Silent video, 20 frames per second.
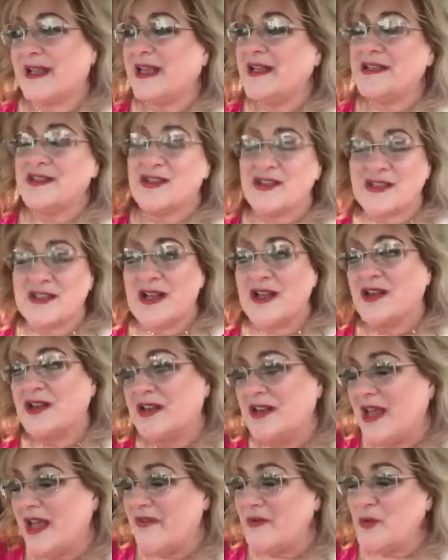And it's just not
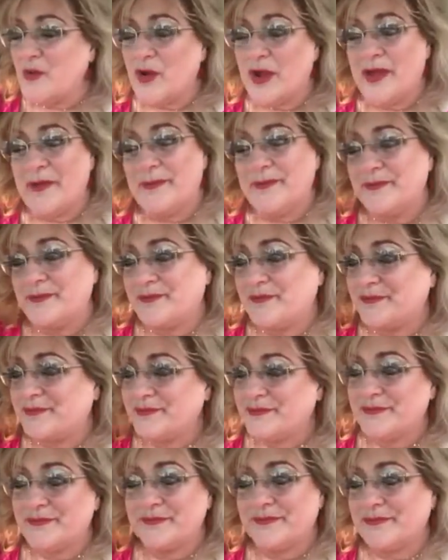good to have them around.
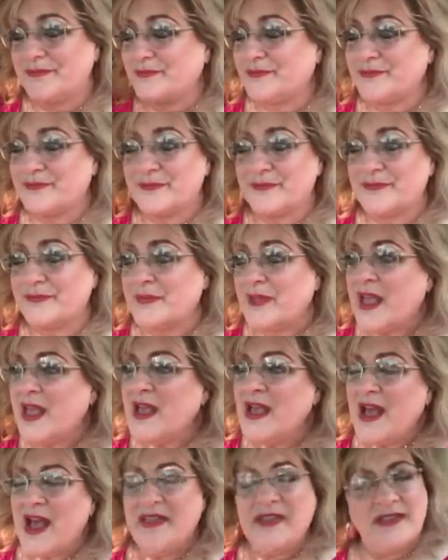
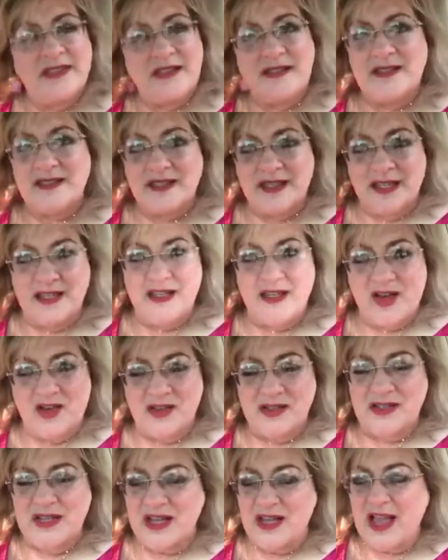I think that's the key,
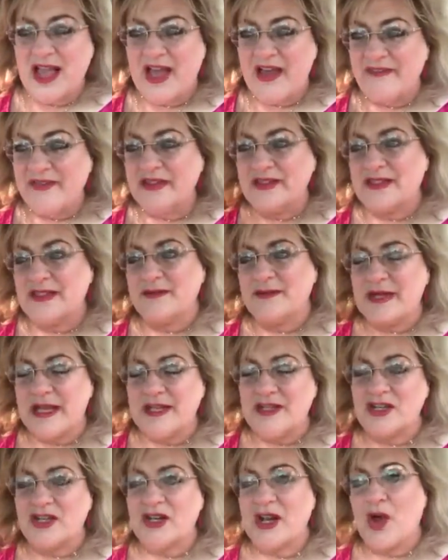y'all, is not having
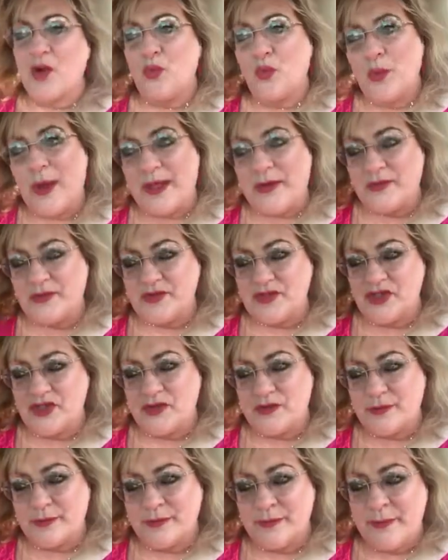temptation around
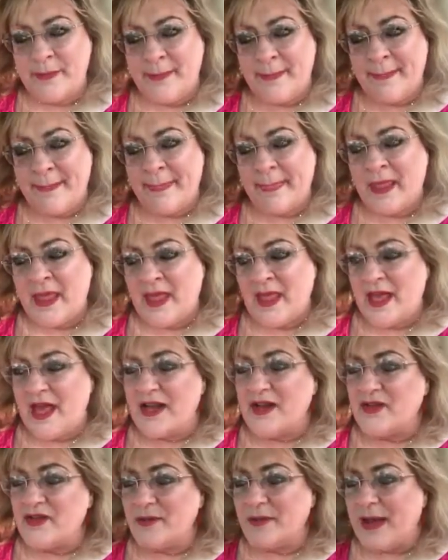you.
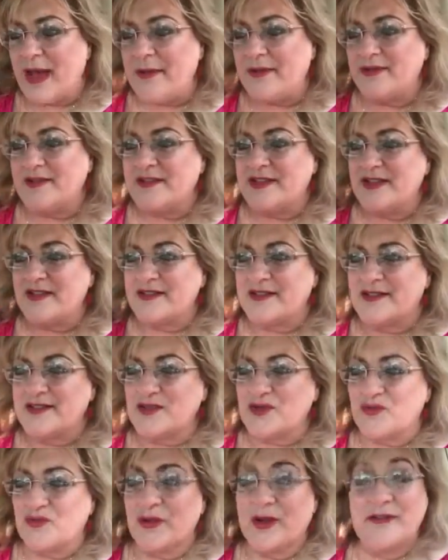I know the Bible tells us
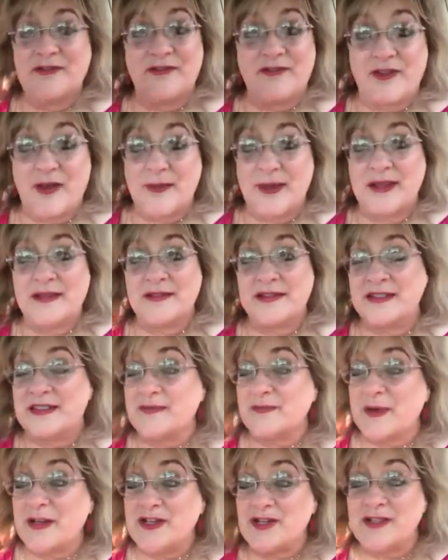to run from it,
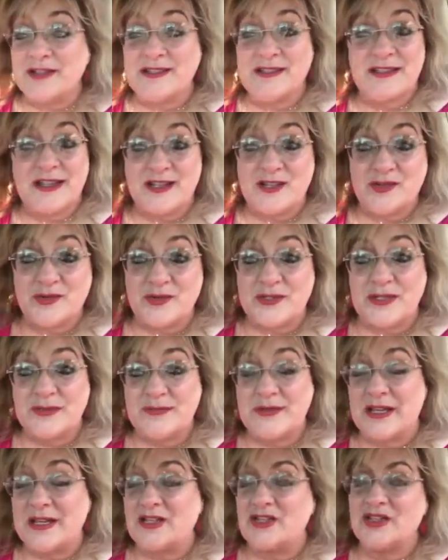especially sexual
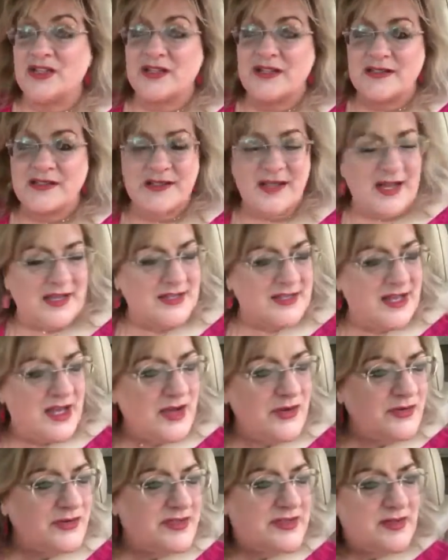temptation, because God
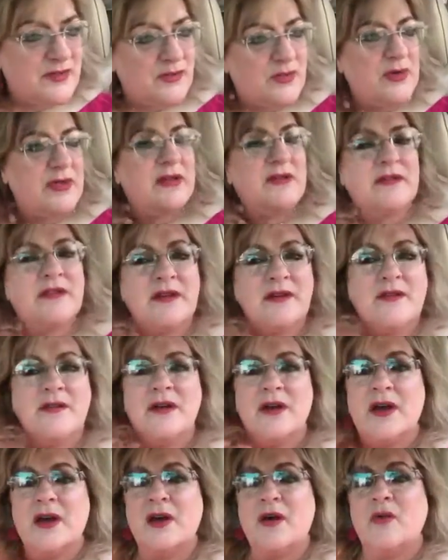knows that
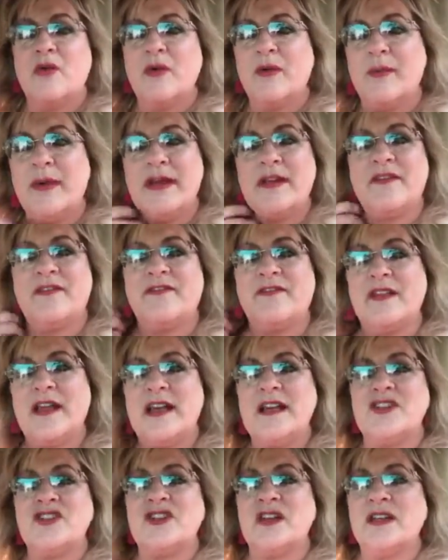we're made of
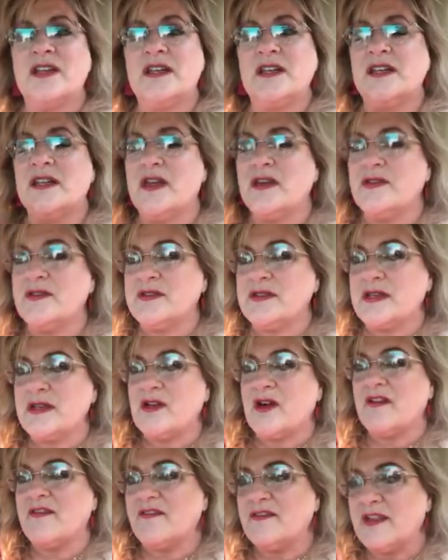flesh, and He knows
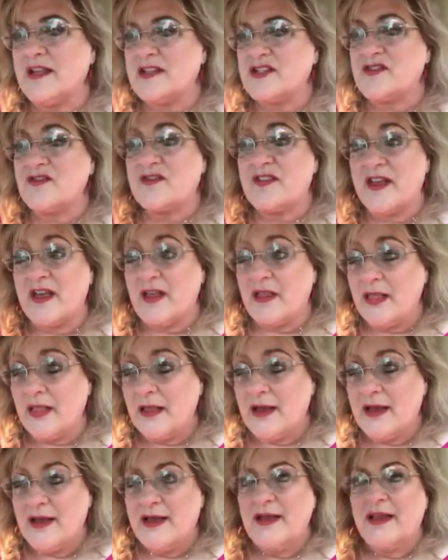that our flesh fell,